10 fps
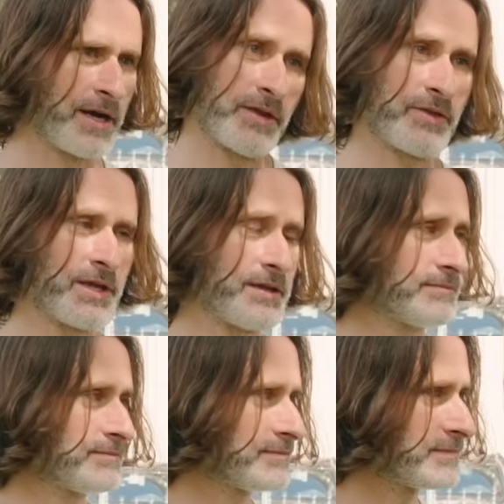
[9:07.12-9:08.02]
I don't think.
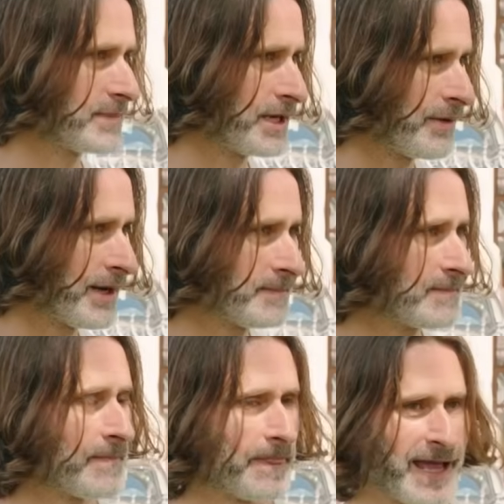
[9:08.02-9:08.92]
Anyway.
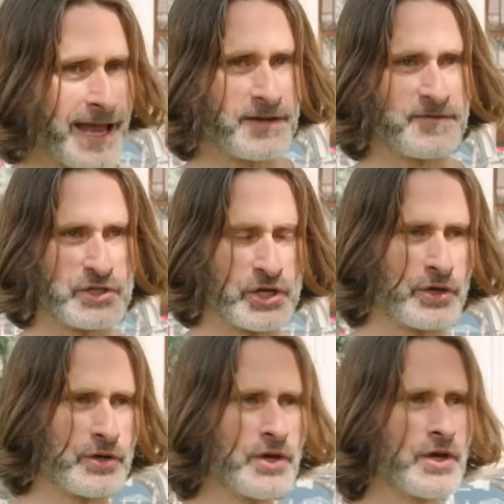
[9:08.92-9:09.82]
And if you
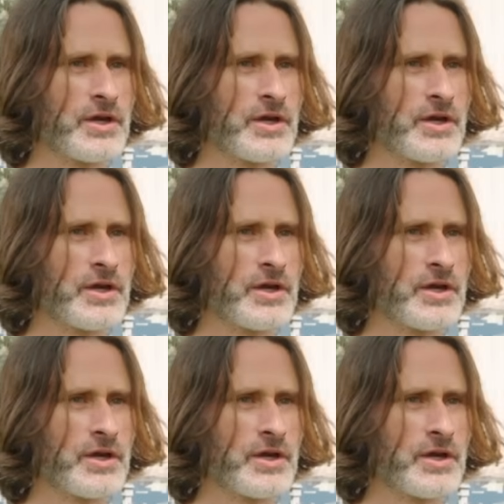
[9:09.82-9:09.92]
do,